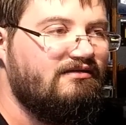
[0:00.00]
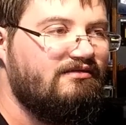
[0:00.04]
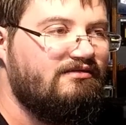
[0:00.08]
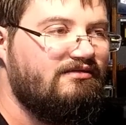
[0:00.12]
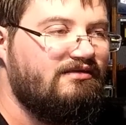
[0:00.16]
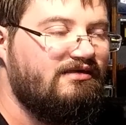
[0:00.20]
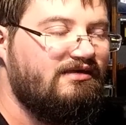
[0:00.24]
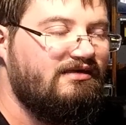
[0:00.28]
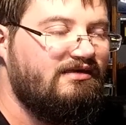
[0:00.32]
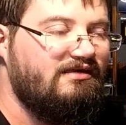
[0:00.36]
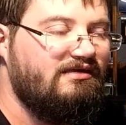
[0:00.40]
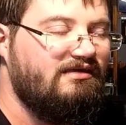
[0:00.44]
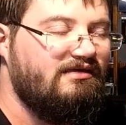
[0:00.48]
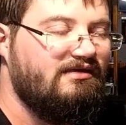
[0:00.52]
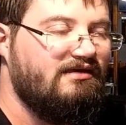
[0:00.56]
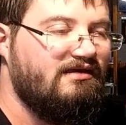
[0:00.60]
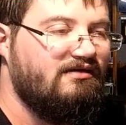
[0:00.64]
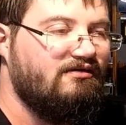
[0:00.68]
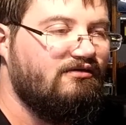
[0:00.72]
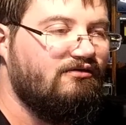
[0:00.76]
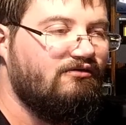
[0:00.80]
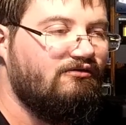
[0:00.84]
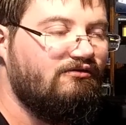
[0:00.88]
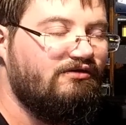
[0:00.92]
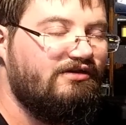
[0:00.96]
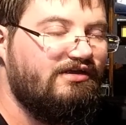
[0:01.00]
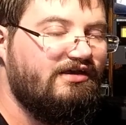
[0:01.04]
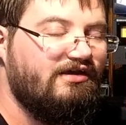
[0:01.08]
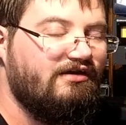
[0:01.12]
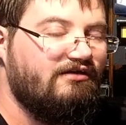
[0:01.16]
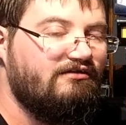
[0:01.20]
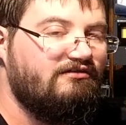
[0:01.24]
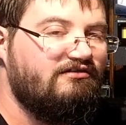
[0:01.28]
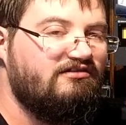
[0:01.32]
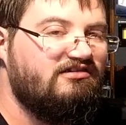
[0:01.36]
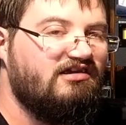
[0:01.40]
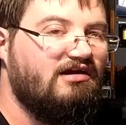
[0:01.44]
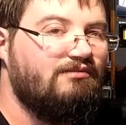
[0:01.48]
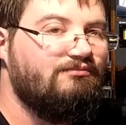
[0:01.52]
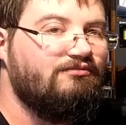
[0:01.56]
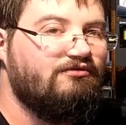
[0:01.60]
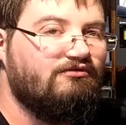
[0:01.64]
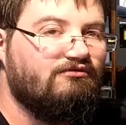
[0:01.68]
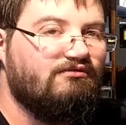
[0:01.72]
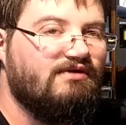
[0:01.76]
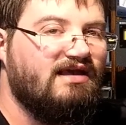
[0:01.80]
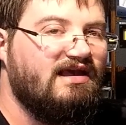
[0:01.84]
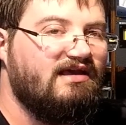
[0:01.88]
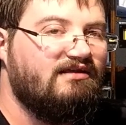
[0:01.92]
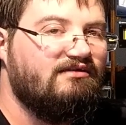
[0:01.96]
the audio jump
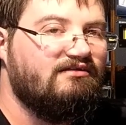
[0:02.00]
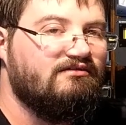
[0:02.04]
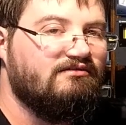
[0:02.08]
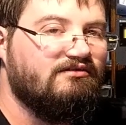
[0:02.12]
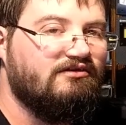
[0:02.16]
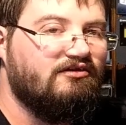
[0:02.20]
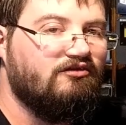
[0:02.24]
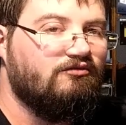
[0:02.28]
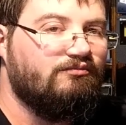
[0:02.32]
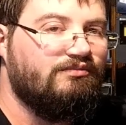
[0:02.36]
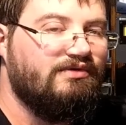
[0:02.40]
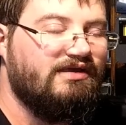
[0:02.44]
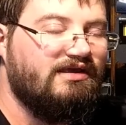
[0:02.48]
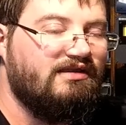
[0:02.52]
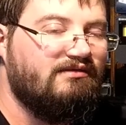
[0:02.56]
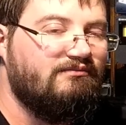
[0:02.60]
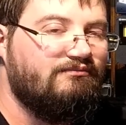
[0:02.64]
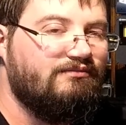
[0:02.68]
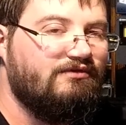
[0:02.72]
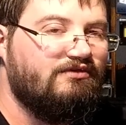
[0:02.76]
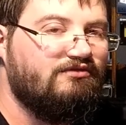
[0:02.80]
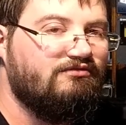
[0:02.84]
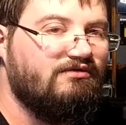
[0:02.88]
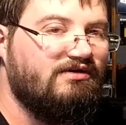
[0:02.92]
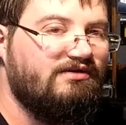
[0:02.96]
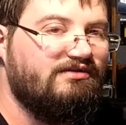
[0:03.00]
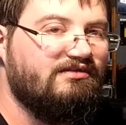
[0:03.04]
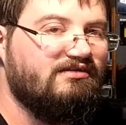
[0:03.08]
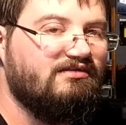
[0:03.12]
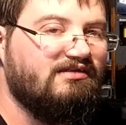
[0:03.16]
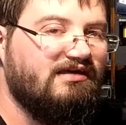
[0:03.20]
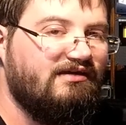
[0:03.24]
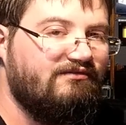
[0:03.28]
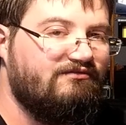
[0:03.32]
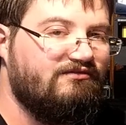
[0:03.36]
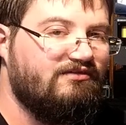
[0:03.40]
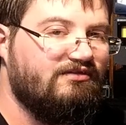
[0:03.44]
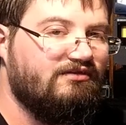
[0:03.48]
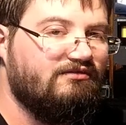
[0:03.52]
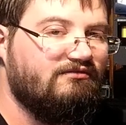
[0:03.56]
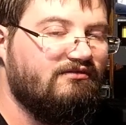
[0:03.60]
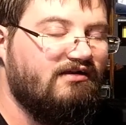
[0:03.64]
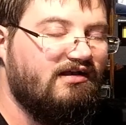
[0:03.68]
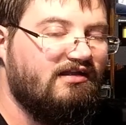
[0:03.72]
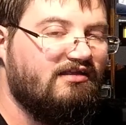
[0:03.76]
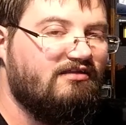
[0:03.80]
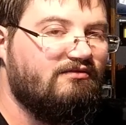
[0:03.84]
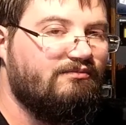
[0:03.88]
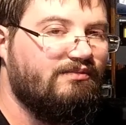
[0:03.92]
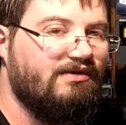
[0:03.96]
around a little bit between the left and the
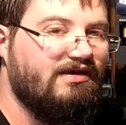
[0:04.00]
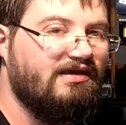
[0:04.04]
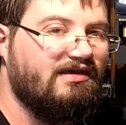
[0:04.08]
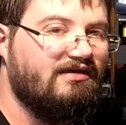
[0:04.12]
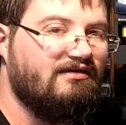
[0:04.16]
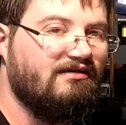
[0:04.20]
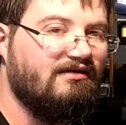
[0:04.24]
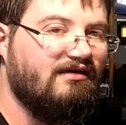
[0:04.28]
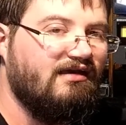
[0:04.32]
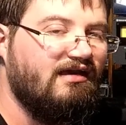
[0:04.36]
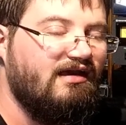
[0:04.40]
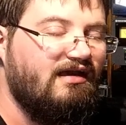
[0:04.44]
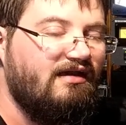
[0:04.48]
right speaker.